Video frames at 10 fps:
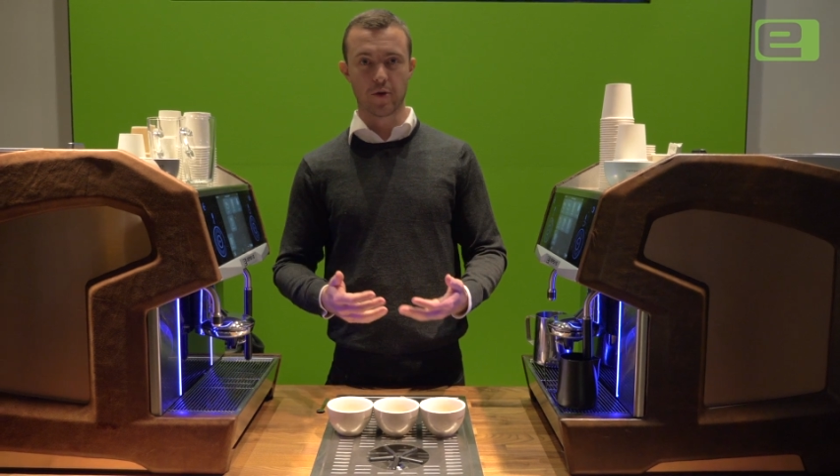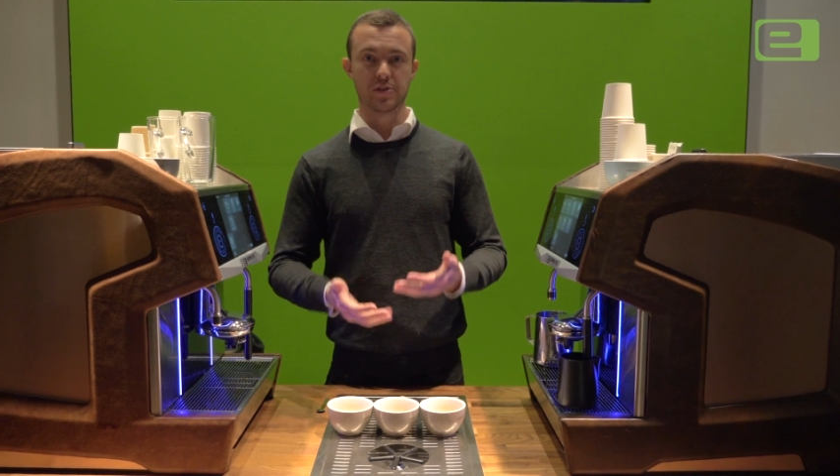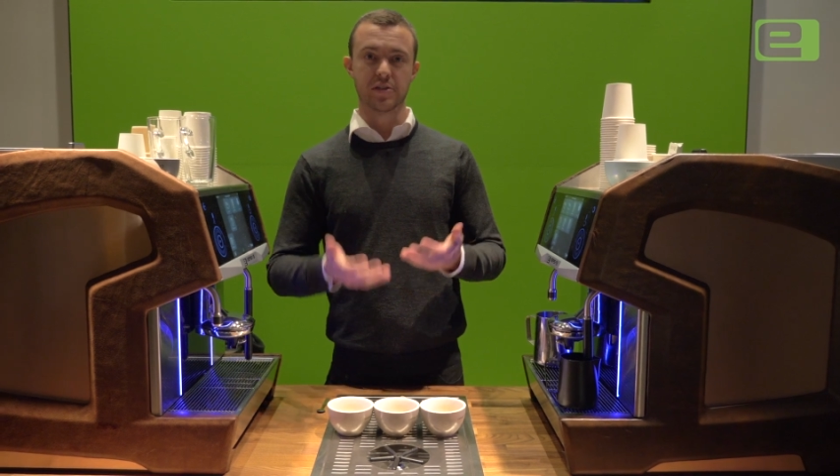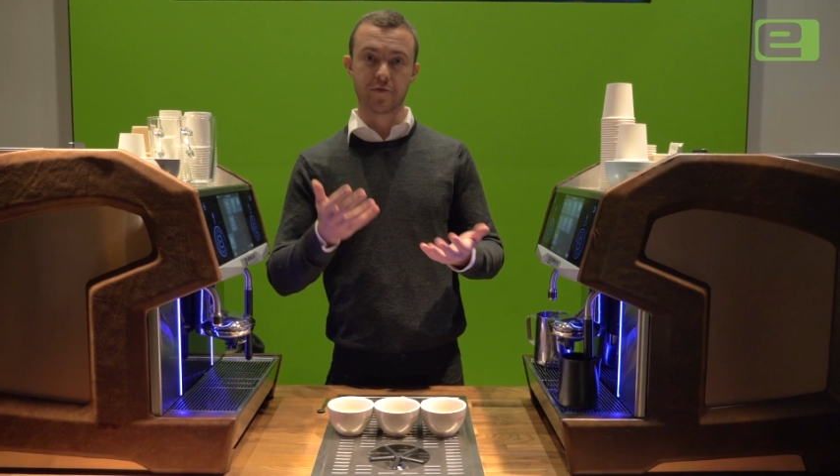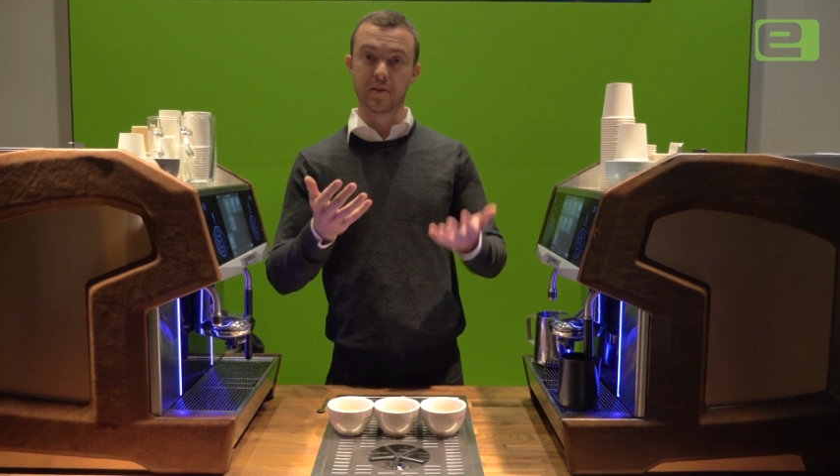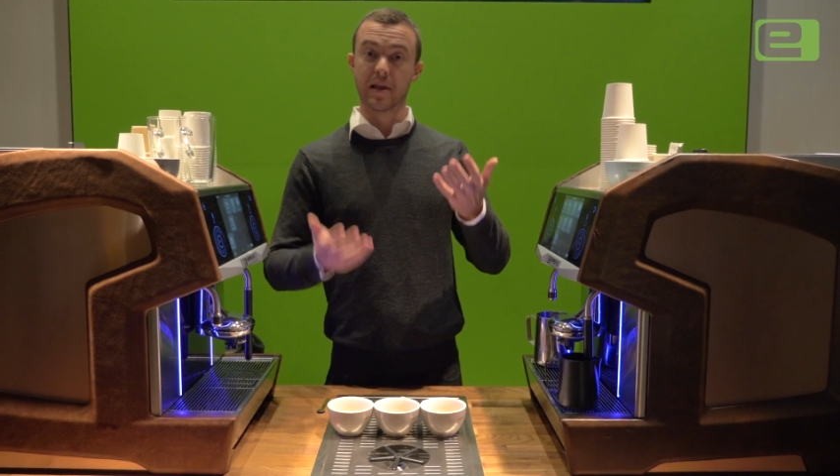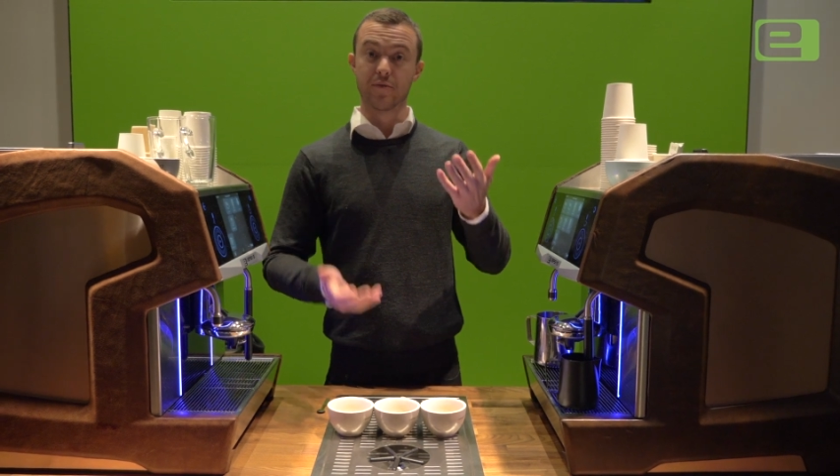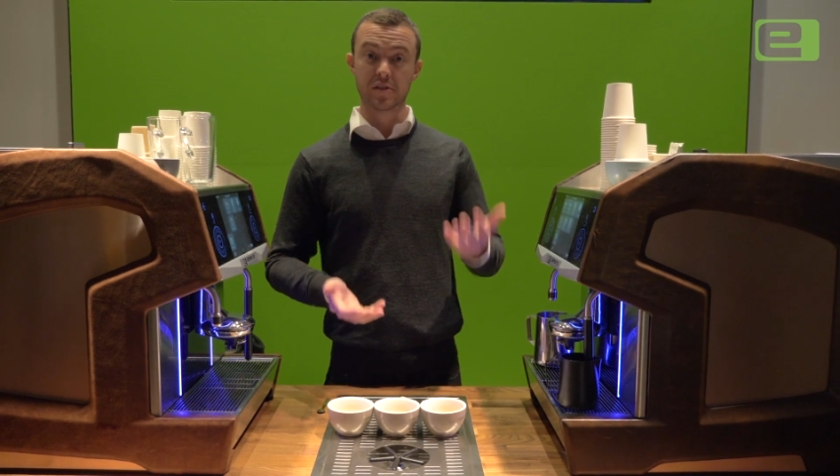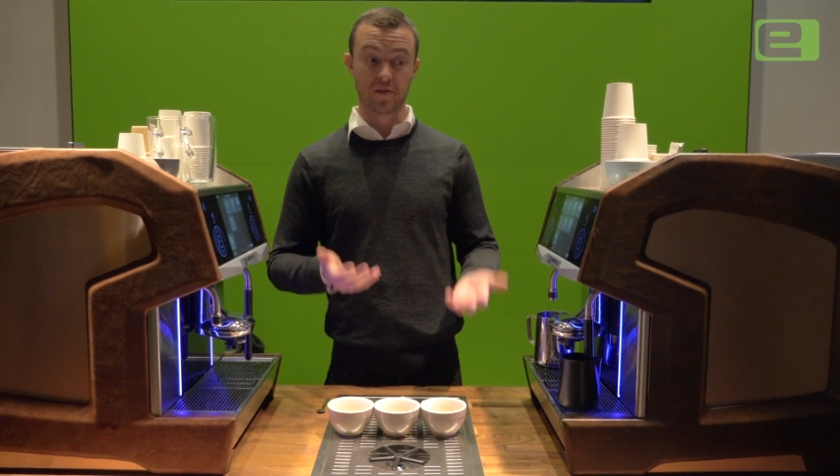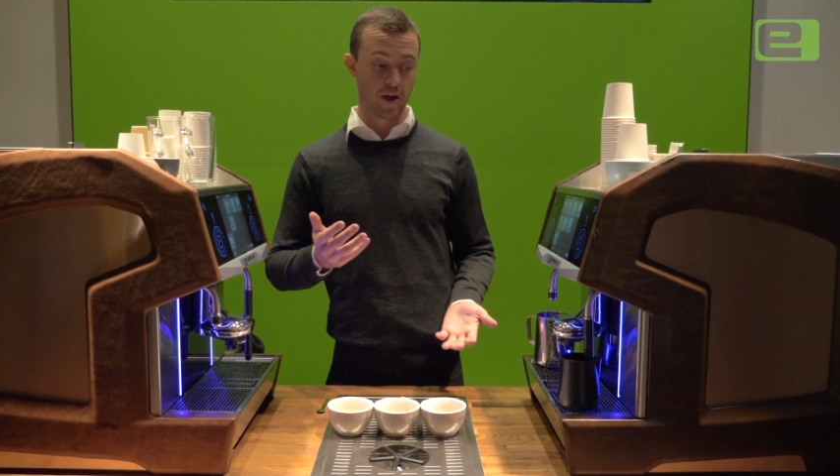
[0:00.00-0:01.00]
those different
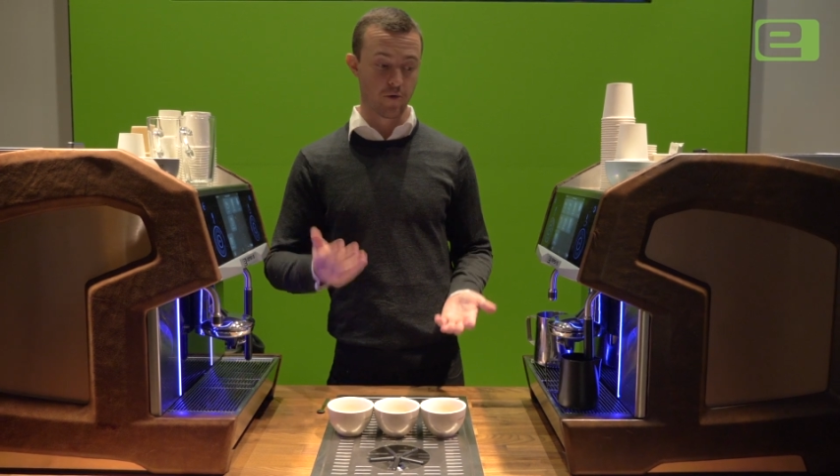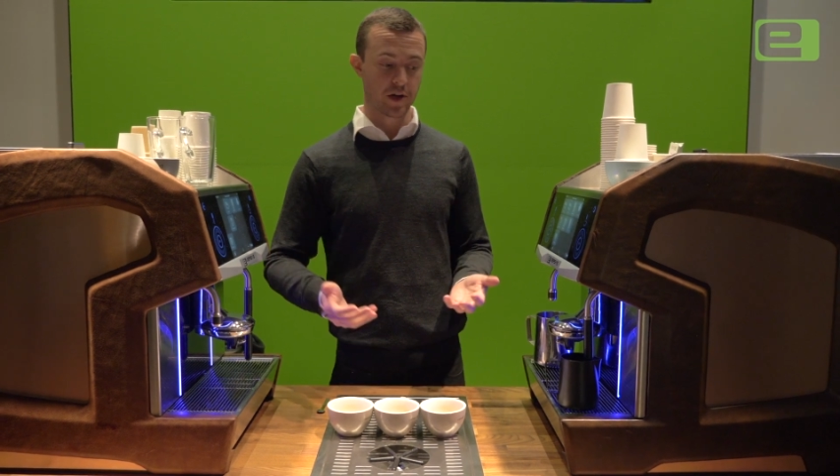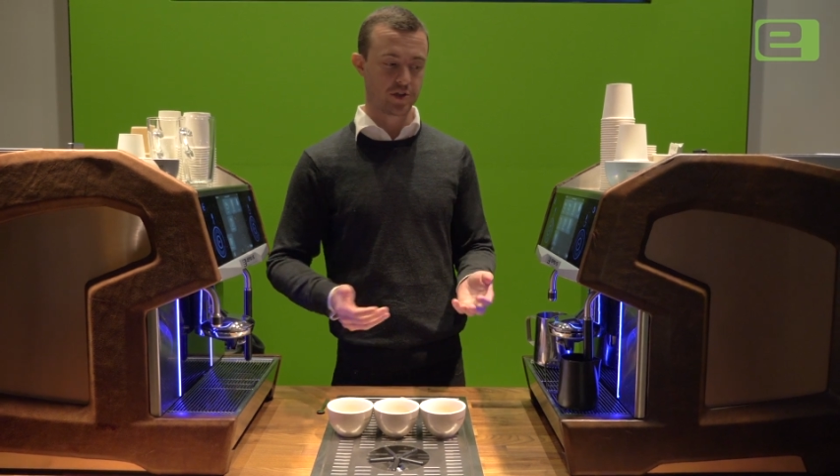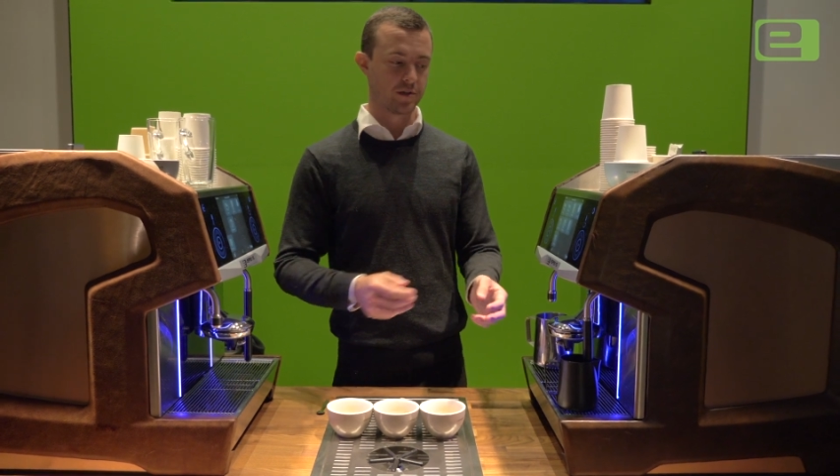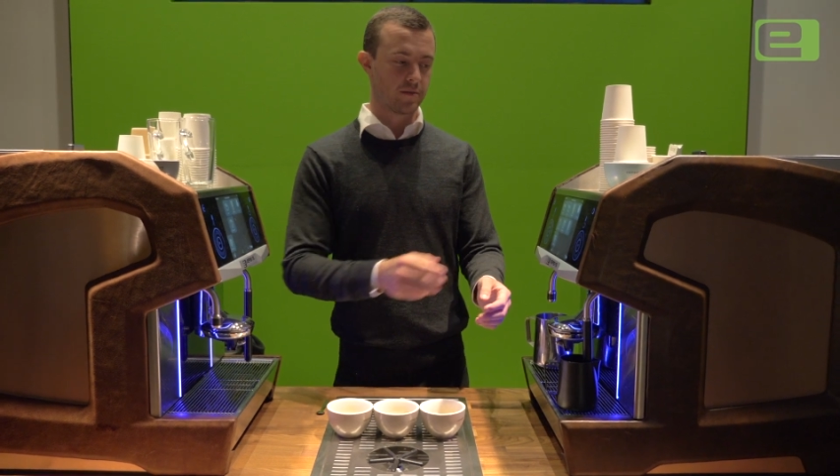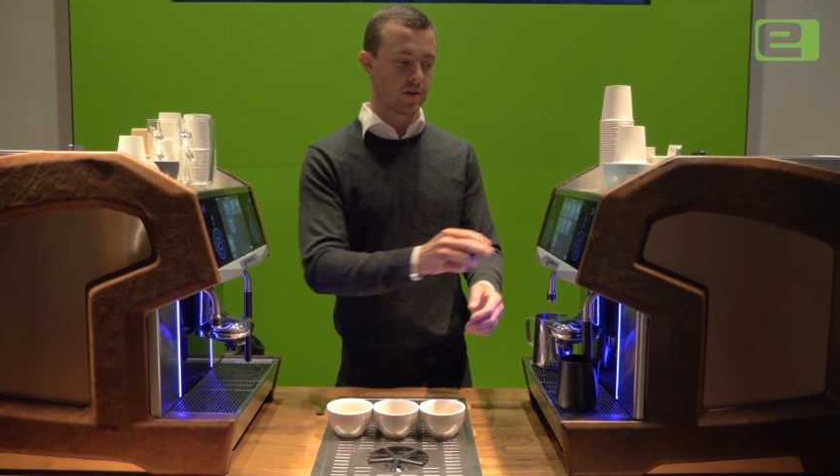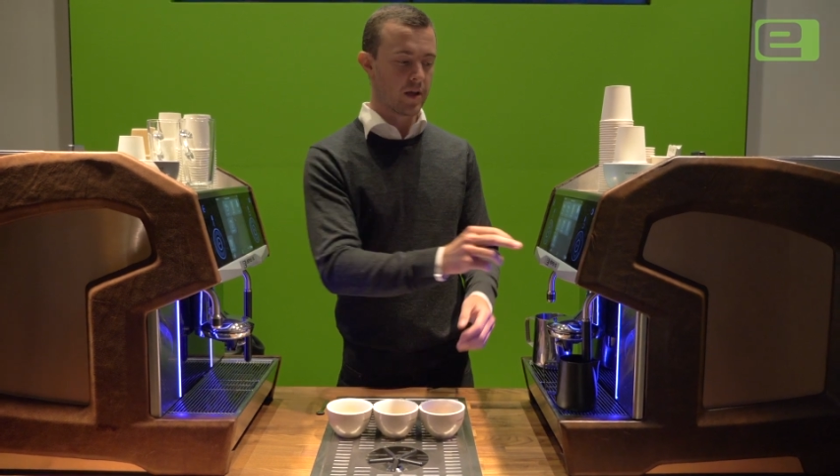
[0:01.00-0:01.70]
levels of aeration.